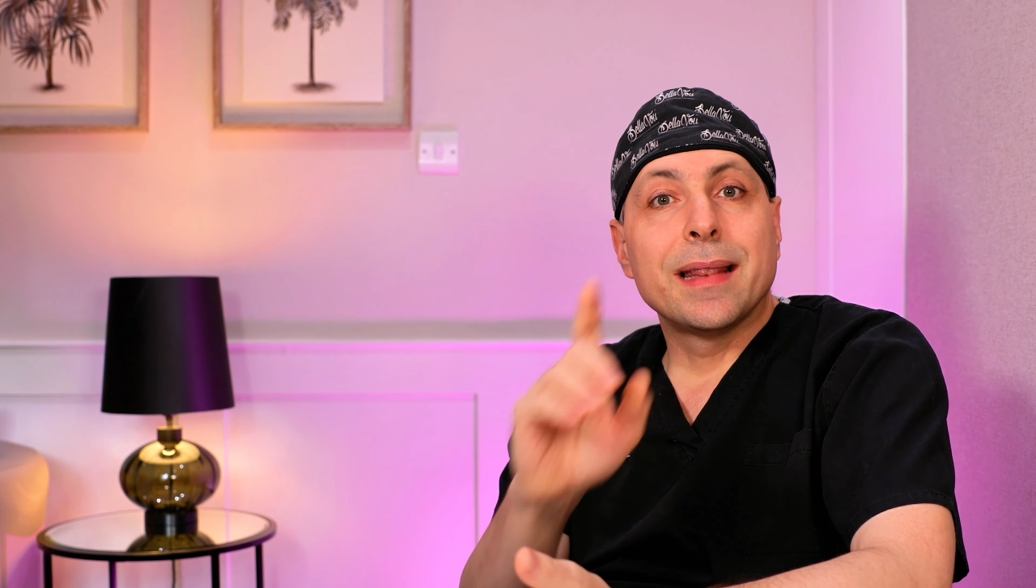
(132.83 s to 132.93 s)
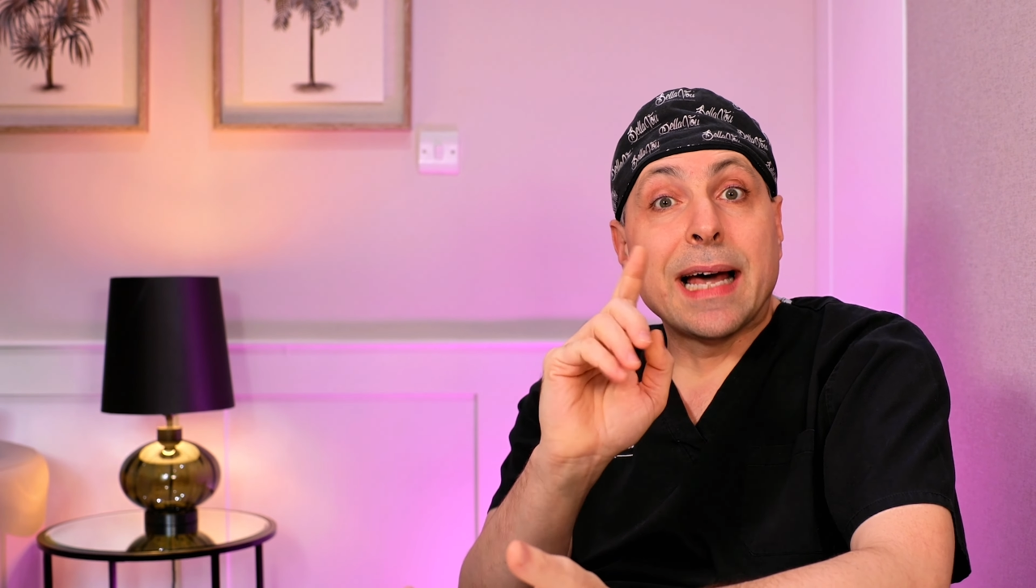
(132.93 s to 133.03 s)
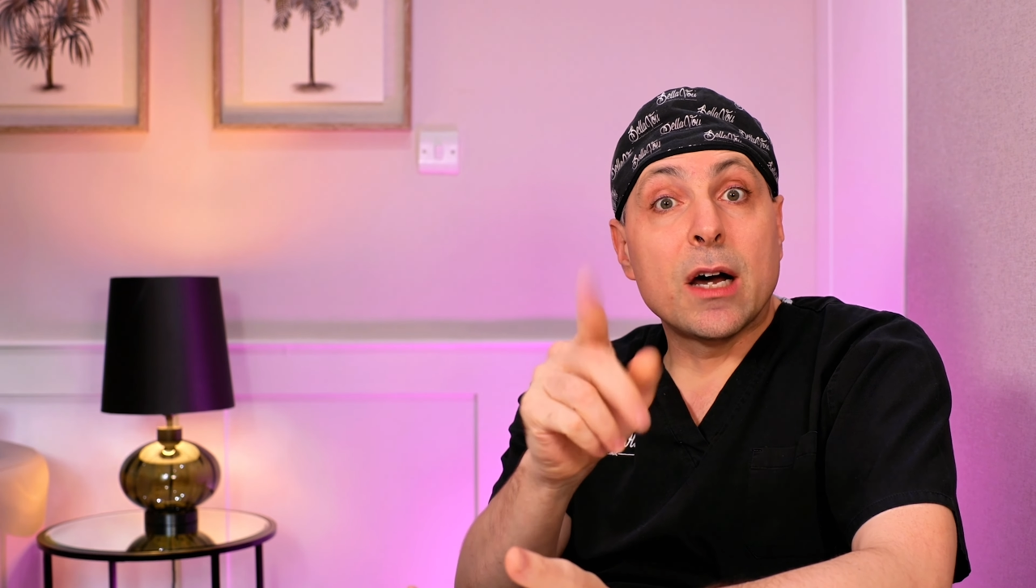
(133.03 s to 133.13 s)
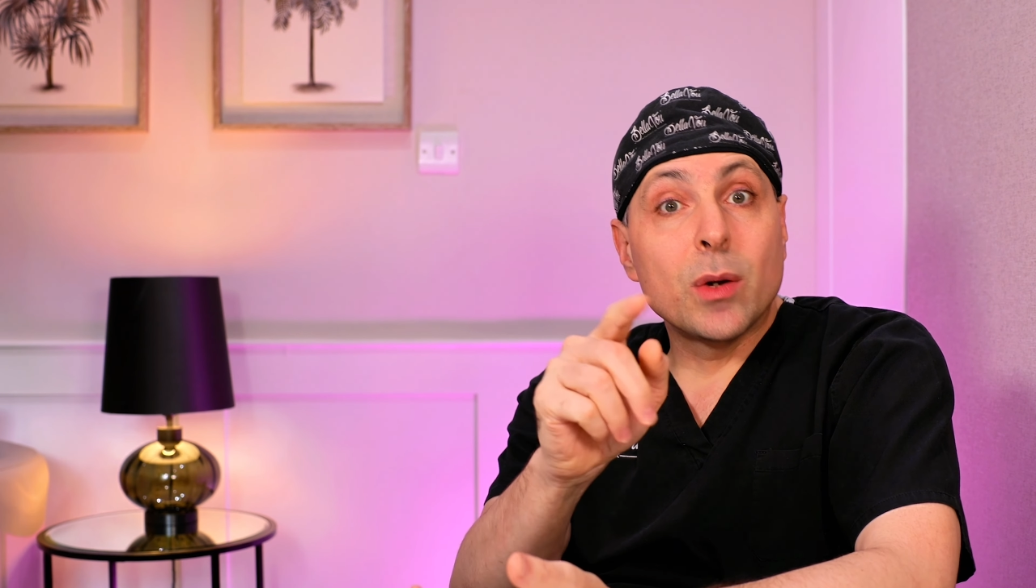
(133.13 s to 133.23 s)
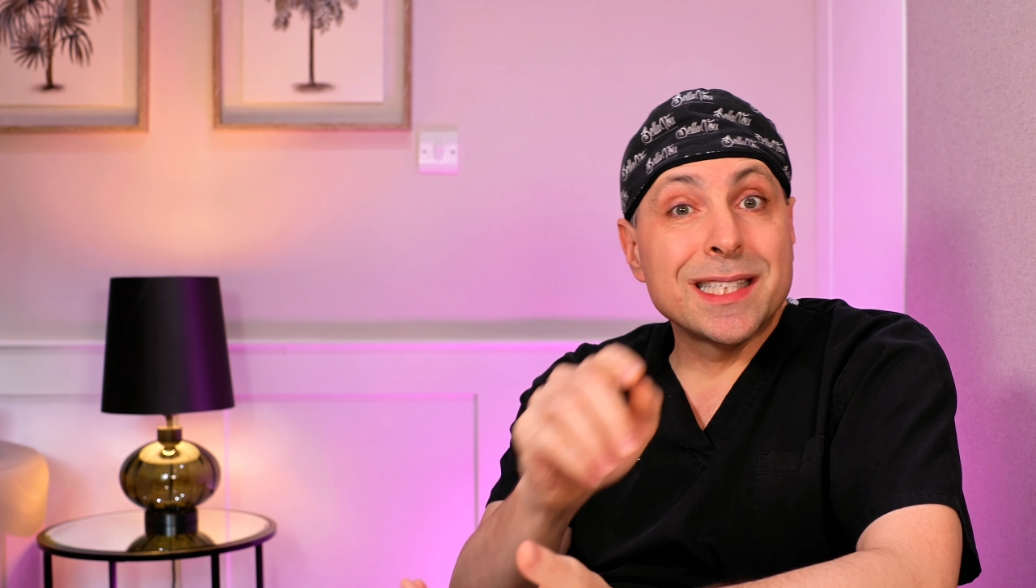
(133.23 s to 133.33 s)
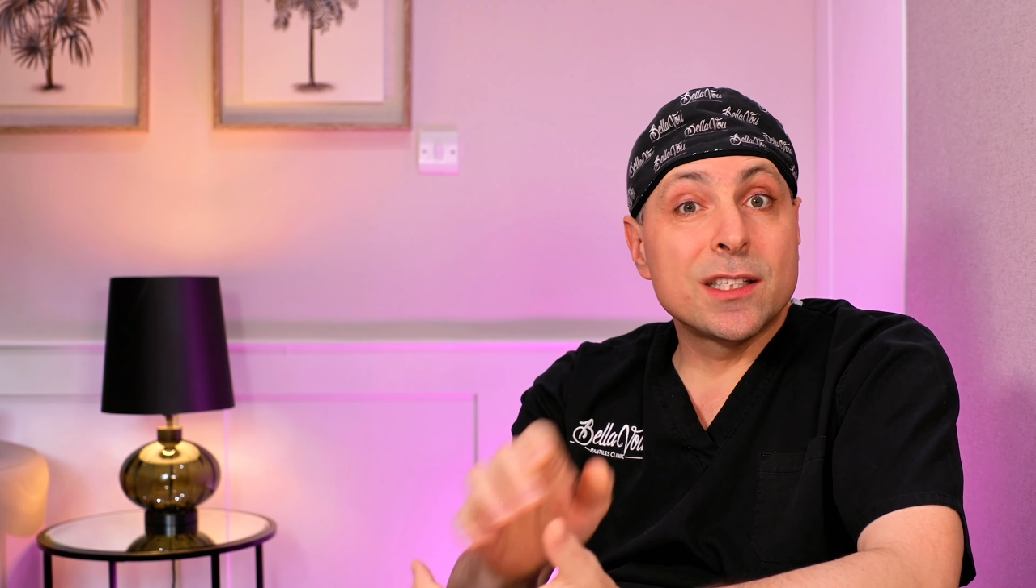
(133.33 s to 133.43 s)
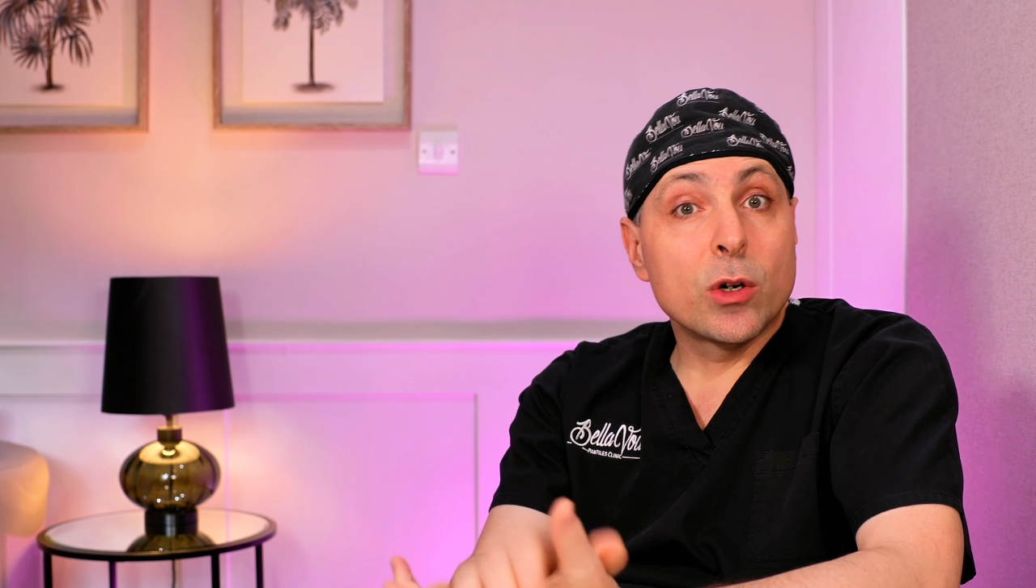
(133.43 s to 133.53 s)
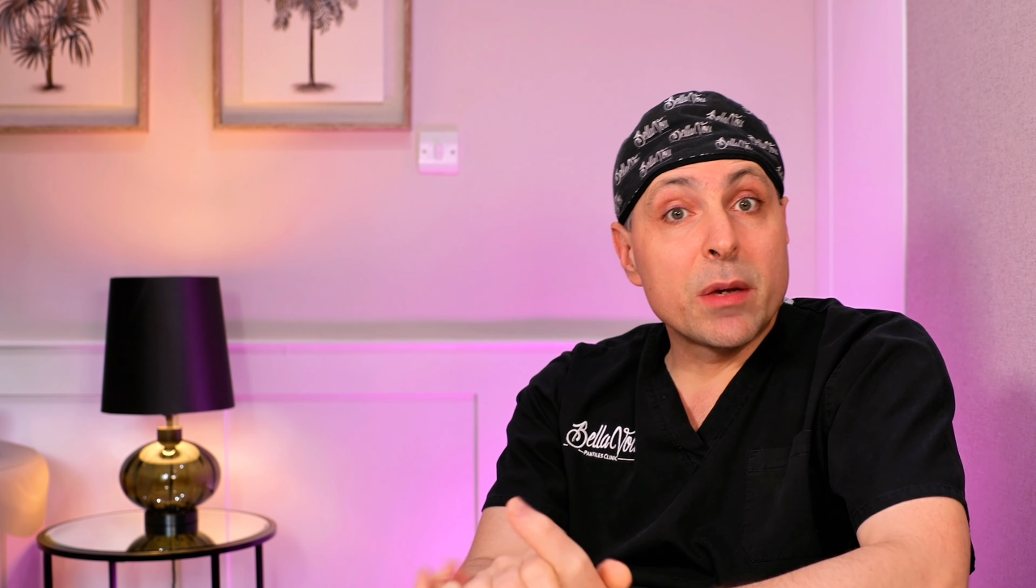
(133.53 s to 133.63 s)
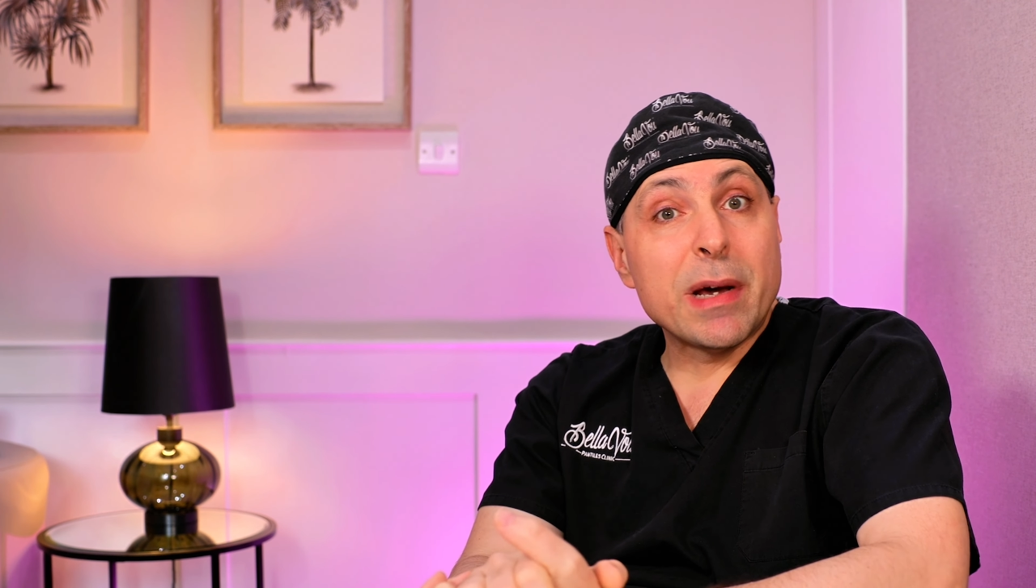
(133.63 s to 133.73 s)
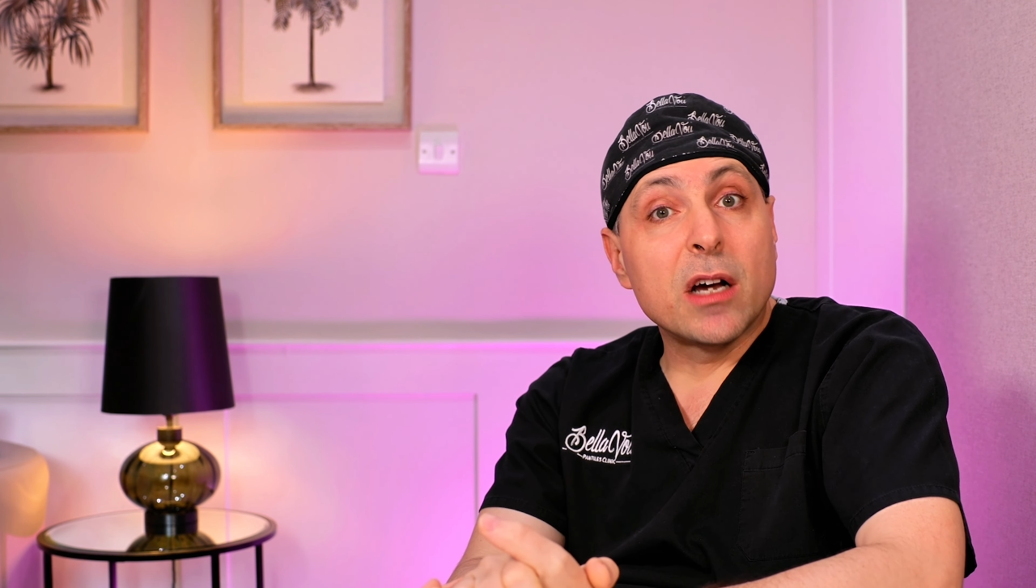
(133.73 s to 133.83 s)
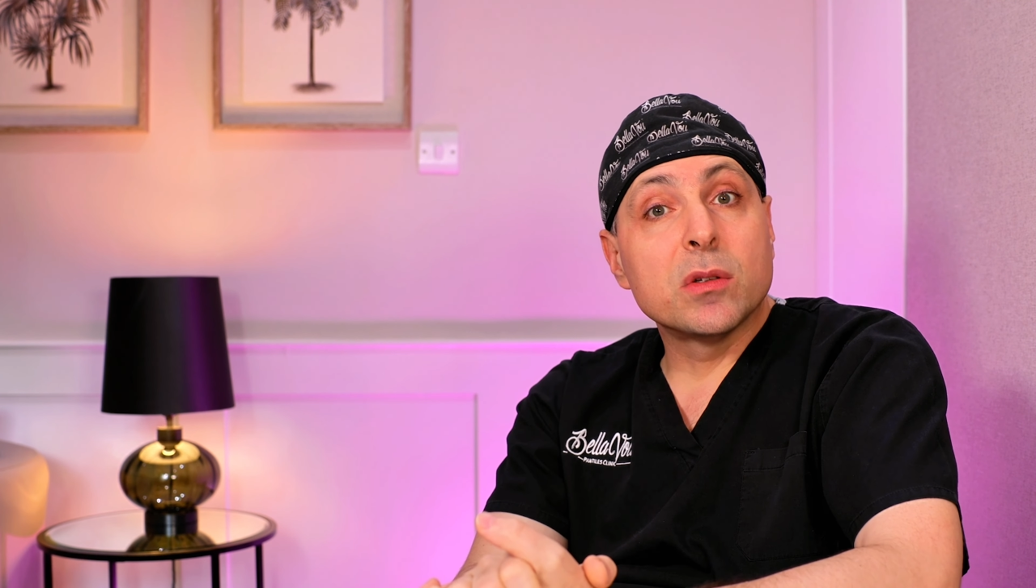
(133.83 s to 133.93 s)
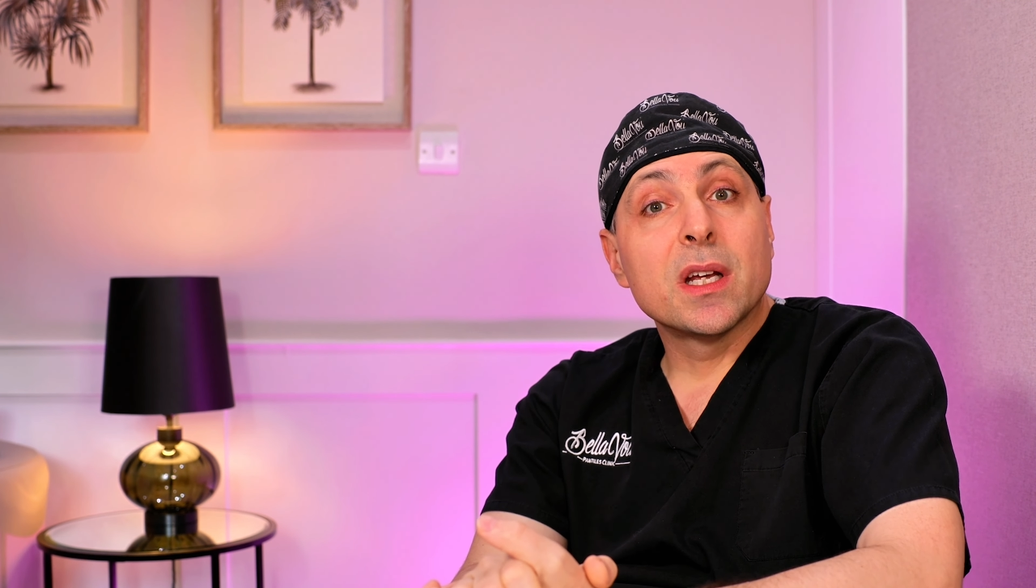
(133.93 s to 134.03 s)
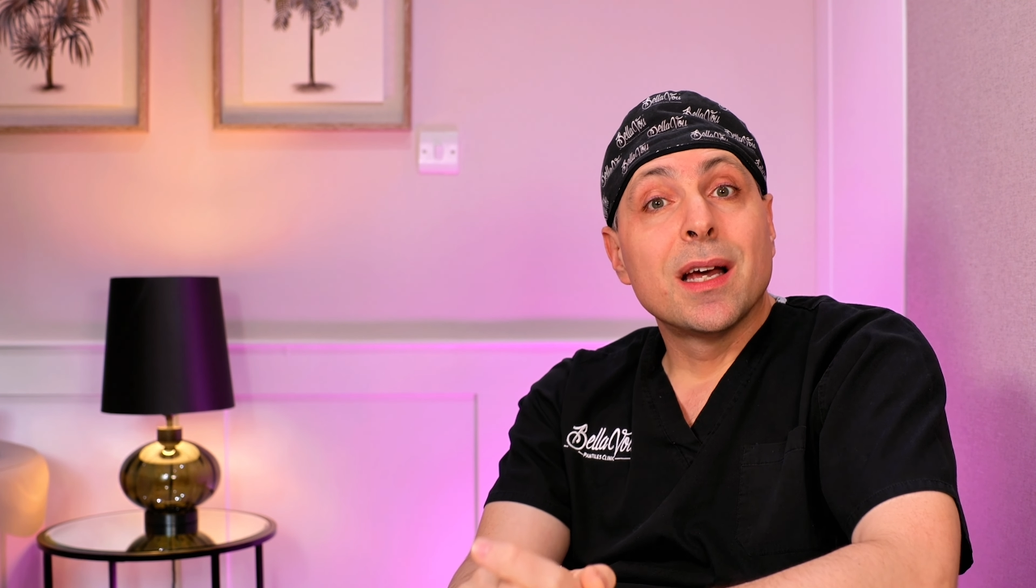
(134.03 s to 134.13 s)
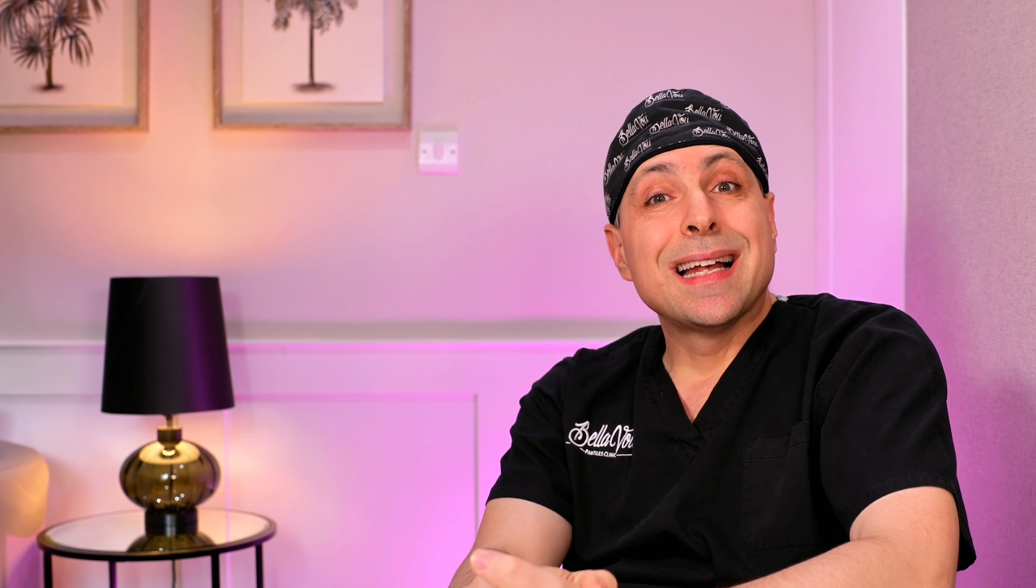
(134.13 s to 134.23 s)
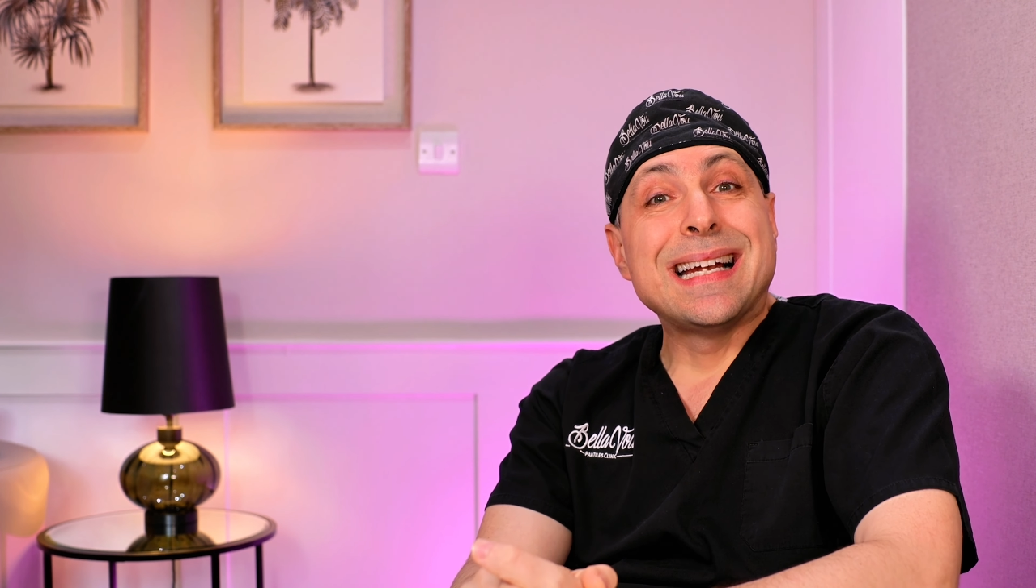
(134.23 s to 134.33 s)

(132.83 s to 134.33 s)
Now let's talk about